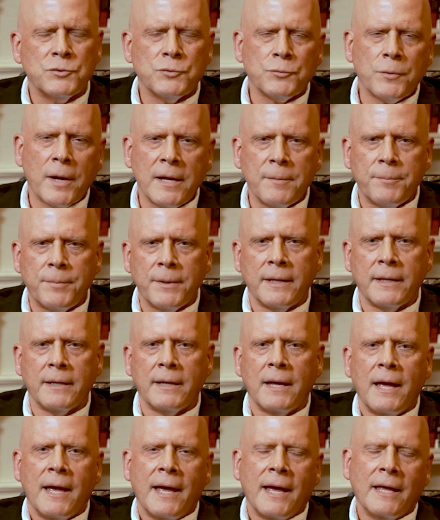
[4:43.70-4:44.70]
drape
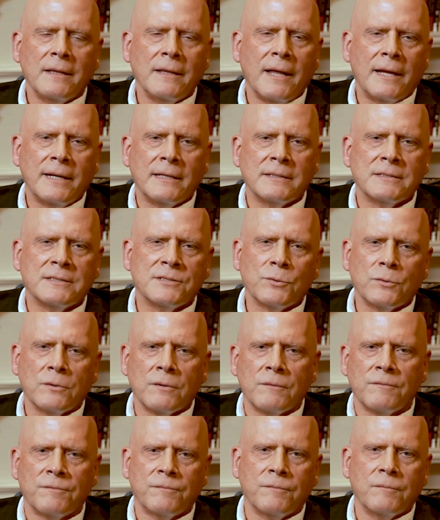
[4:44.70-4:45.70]
it, and let it sort
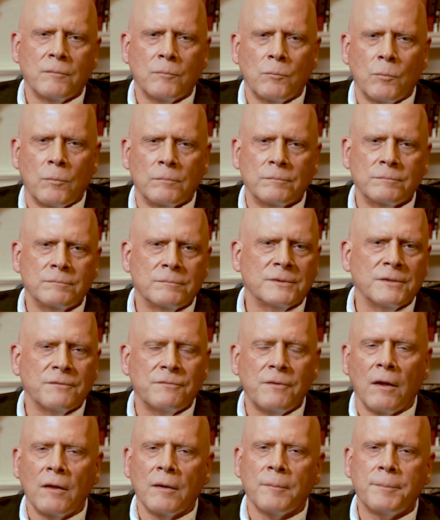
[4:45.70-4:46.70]
of
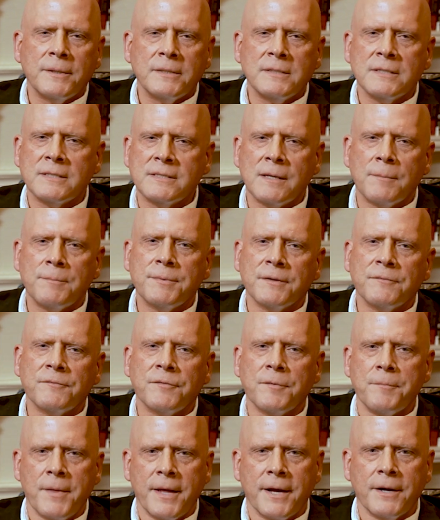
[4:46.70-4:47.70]
develop into something
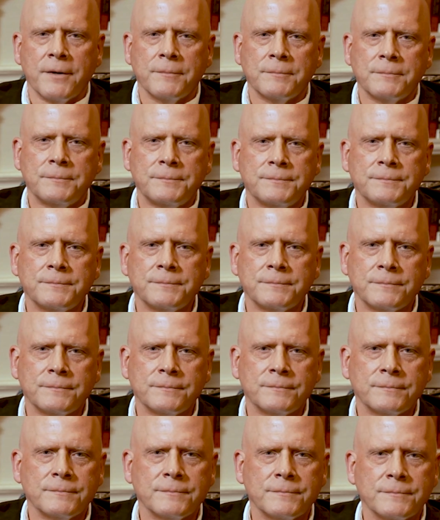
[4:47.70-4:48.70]
from there.
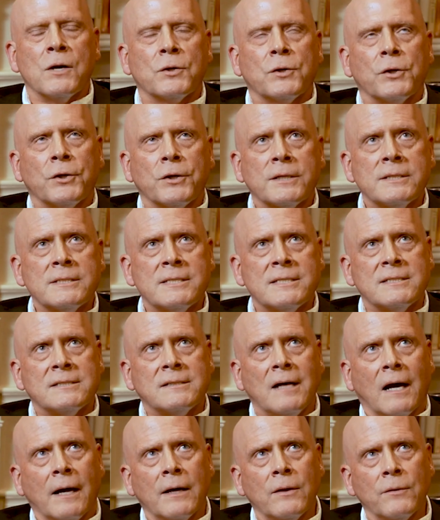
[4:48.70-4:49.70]
Gurkha's
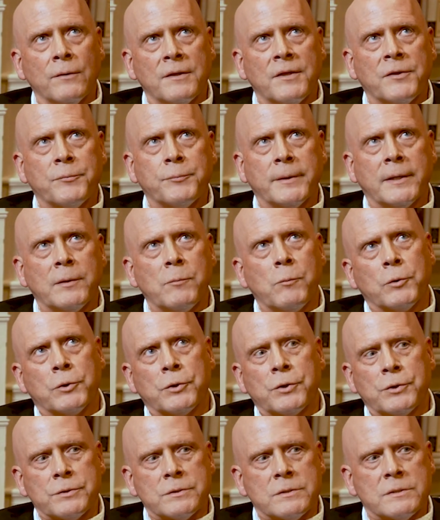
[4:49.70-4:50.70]
style in 3
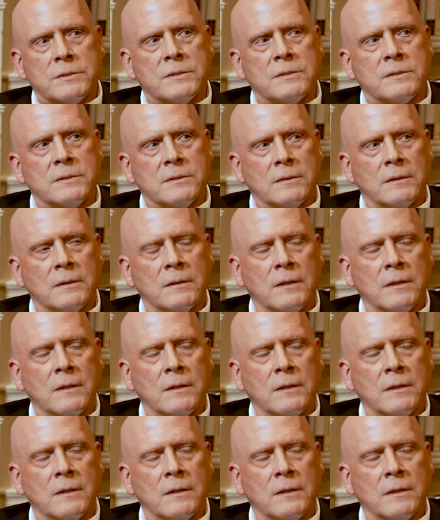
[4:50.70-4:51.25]
words: